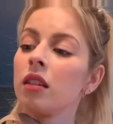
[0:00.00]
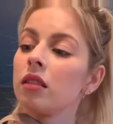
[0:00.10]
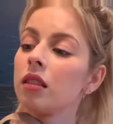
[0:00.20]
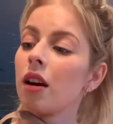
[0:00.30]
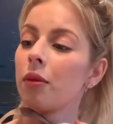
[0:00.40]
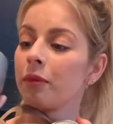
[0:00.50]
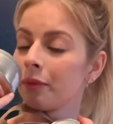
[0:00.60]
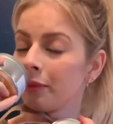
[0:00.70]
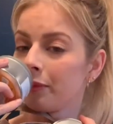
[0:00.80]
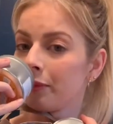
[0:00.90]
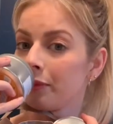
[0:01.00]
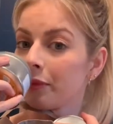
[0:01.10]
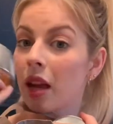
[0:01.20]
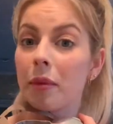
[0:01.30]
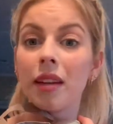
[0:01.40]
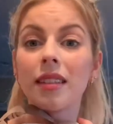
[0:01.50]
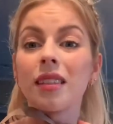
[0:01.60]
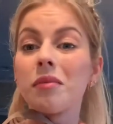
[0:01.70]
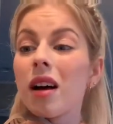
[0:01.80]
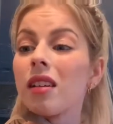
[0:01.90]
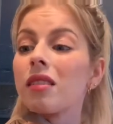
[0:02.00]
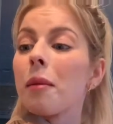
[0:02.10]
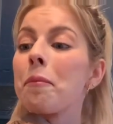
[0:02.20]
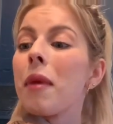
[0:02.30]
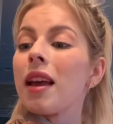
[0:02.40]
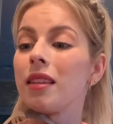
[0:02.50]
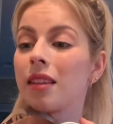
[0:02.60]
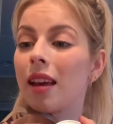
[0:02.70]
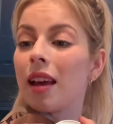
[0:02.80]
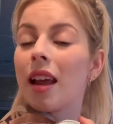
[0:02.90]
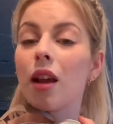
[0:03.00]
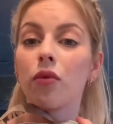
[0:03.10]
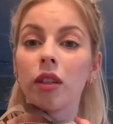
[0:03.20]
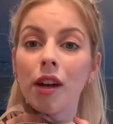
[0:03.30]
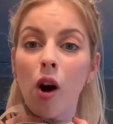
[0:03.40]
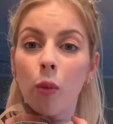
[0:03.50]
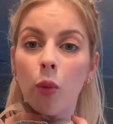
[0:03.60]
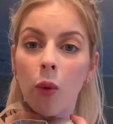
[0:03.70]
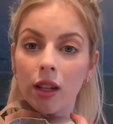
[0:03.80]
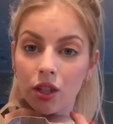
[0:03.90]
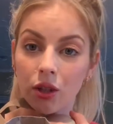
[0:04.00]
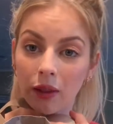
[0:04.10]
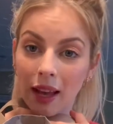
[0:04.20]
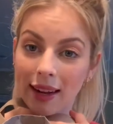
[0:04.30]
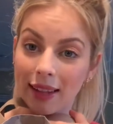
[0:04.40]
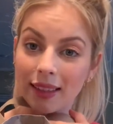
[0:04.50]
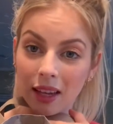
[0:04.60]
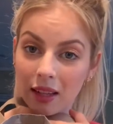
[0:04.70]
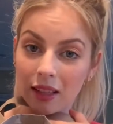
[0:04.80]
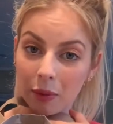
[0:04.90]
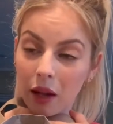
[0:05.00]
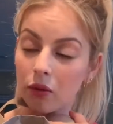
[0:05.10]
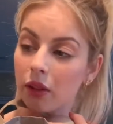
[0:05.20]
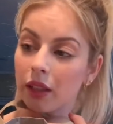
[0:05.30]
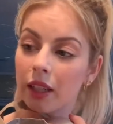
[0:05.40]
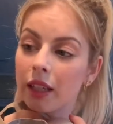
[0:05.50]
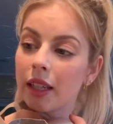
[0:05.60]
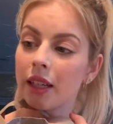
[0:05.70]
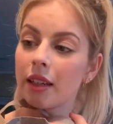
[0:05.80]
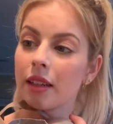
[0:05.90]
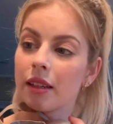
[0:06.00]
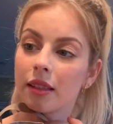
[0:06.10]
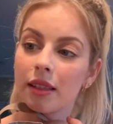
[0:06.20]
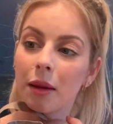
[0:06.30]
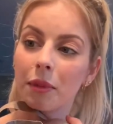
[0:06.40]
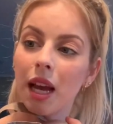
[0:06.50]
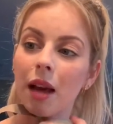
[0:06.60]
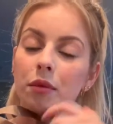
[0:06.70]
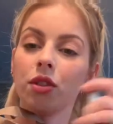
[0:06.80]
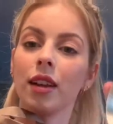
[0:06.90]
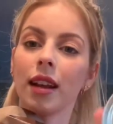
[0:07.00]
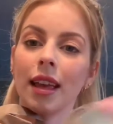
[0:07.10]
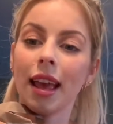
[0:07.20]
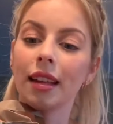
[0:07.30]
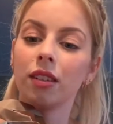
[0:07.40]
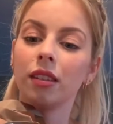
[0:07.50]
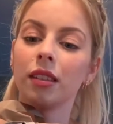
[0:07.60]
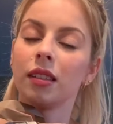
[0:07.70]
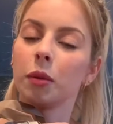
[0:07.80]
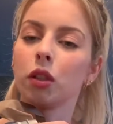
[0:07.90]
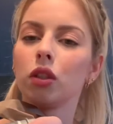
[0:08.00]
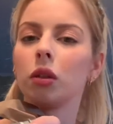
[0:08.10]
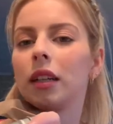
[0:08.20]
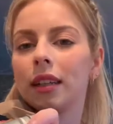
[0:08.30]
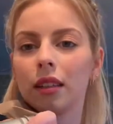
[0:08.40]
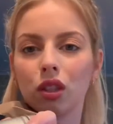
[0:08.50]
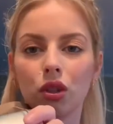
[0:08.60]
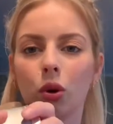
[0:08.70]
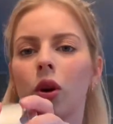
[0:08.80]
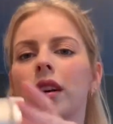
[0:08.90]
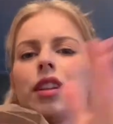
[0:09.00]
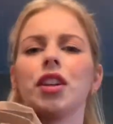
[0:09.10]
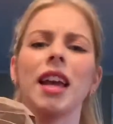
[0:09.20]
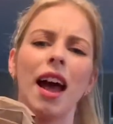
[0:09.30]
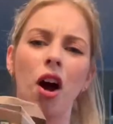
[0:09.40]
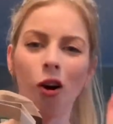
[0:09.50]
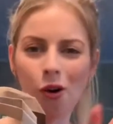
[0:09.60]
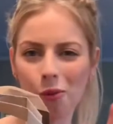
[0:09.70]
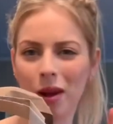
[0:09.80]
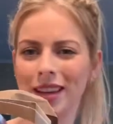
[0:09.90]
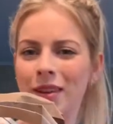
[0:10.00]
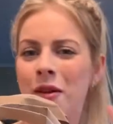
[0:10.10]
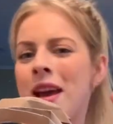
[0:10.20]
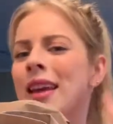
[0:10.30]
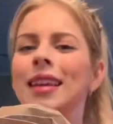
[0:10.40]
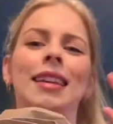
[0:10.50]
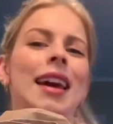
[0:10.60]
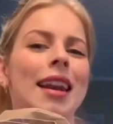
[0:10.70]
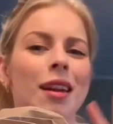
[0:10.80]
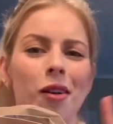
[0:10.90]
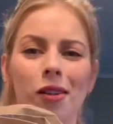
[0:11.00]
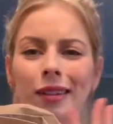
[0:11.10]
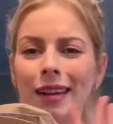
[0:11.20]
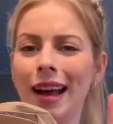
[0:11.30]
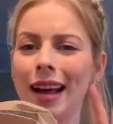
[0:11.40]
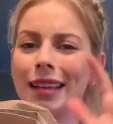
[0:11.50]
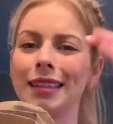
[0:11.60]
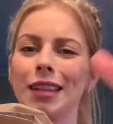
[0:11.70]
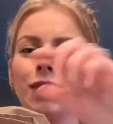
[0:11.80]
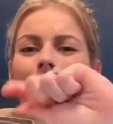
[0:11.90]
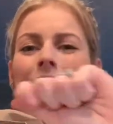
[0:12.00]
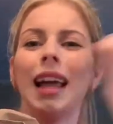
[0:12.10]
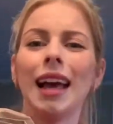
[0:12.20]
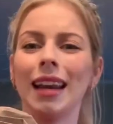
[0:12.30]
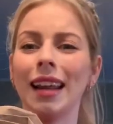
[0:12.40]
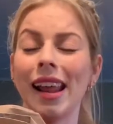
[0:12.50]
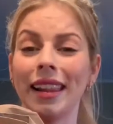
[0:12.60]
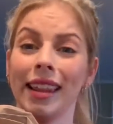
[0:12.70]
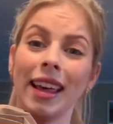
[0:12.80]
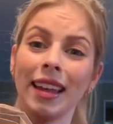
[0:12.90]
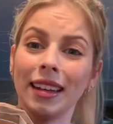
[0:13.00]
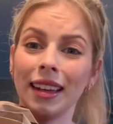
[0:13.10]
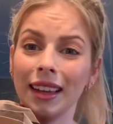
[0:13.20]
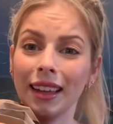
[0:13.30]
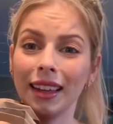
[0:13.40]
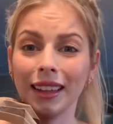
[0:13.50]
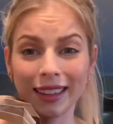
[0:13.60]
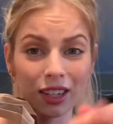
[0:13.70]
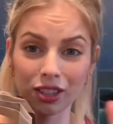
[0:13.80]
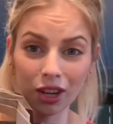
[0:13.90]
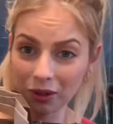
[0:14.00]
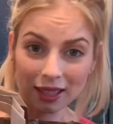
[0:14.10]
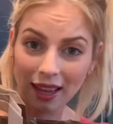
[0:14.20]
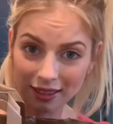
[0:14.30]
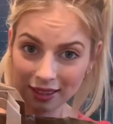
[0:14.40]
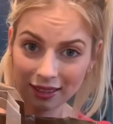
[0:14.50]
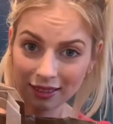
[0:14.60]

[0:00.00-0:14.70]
So, I mean, it smells amazing, and I really hope once you light it, it's gonna smell really good. Sometimes you get a candle and it smells so good in the store, and you get home and you get it all nice and you light it, and then there's no scent.